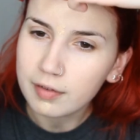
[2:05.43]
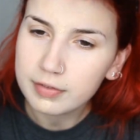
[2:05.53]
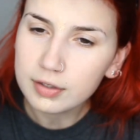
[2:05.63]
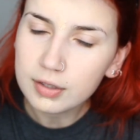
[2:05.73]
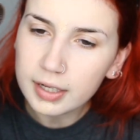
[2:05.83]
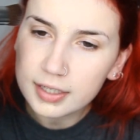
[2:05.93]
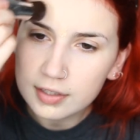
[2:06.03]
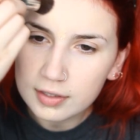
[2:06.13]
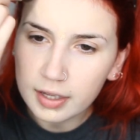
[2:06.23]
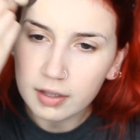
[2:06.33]
I feel like
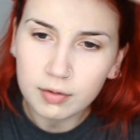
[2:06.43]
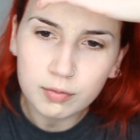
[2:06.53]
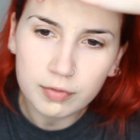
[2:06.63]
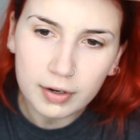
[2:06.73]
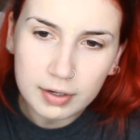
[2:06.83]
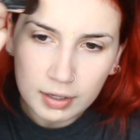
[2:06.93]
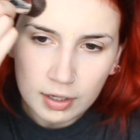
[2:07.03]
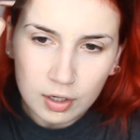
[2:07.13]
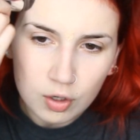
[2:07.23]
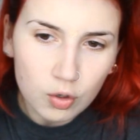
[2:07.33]
it's like very
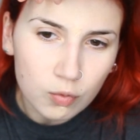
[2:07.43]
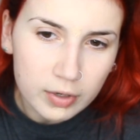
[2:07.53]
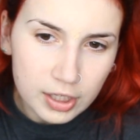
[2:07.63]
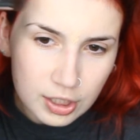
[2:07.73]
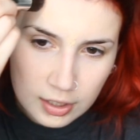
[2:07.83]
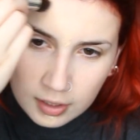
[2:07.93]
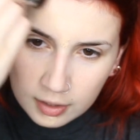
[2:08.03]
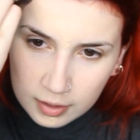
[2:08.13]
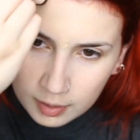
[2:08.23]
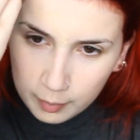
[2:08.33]
rigid,
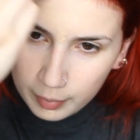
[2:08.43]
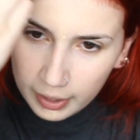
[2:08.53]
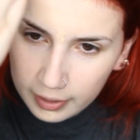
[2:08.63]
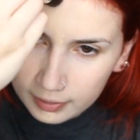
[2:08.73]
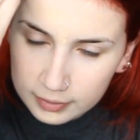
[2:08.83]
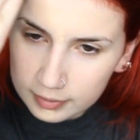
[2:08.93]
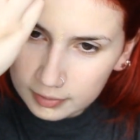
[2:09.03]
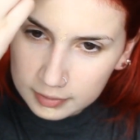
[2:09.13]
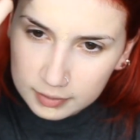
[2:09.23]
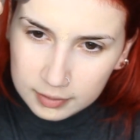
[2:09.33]
but
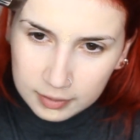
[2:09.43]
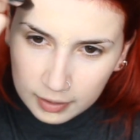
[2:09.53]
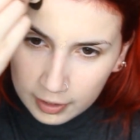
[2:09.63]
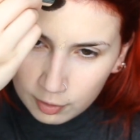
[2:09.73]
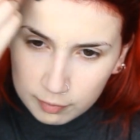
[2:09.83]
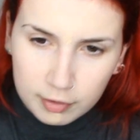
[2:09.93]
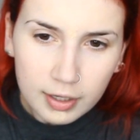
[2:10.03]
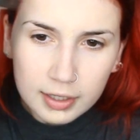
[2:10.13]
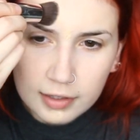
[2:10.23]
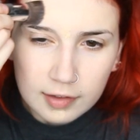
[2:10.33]
I don't feel
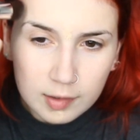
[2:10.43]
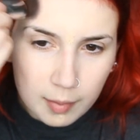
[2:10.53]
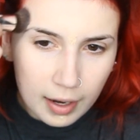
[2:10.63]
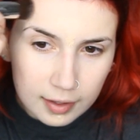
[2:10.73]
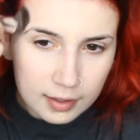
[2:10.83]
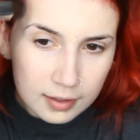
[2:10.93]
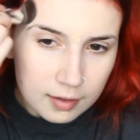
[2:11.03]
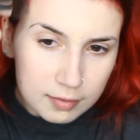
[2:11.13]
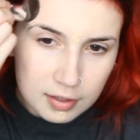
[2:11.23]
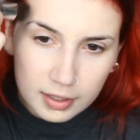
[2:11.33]
like that's a bad
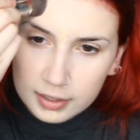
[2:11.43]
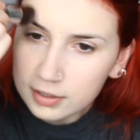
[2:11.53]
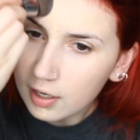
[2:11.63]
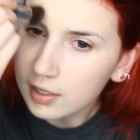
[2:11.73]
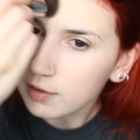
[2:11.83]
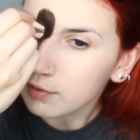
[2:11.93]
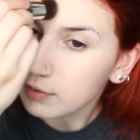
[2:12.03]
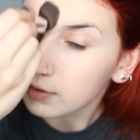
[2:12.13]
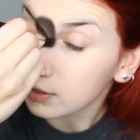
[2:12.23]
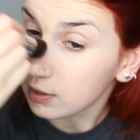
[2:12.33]
thing. I feel like it's kind of
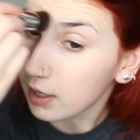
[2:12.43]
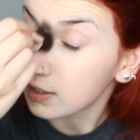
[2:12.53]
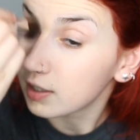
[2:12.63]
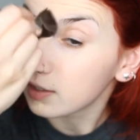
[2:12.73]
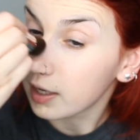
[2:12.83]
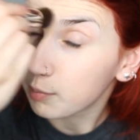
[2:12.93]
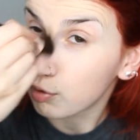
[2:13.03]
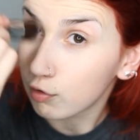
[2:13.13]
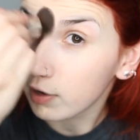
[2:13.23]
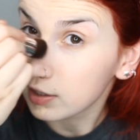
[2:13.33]
designed to like
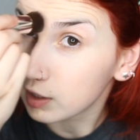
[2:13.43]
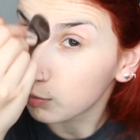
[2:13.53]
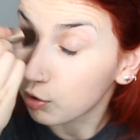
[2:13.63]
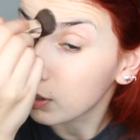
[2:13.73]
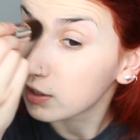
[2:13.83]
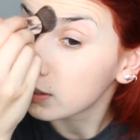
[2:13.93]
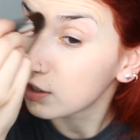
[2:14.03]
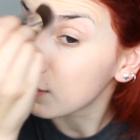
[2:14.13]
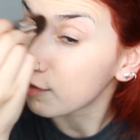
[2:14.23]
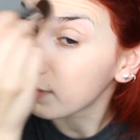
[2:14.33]
press the product
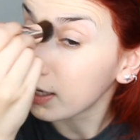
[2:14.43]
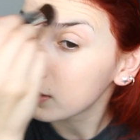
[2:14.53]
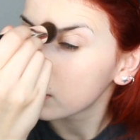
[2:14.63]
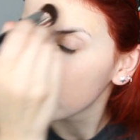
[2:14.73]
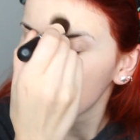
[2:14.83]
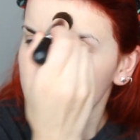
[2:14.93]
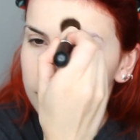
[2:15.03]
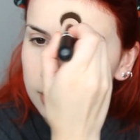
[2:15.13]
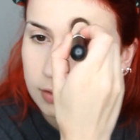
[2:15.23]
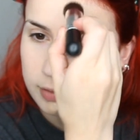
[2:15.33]
into your face
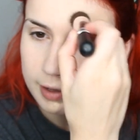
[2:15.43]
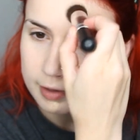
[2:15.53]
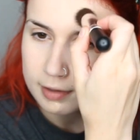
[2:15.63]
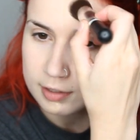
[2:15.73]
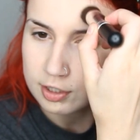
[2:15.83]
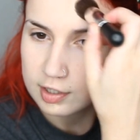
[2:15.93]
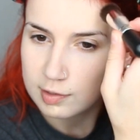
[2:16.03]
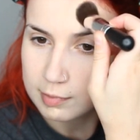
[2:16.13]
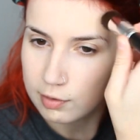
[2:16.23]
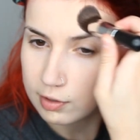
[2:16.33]
rather than just
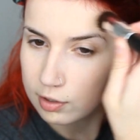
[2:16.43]
smear it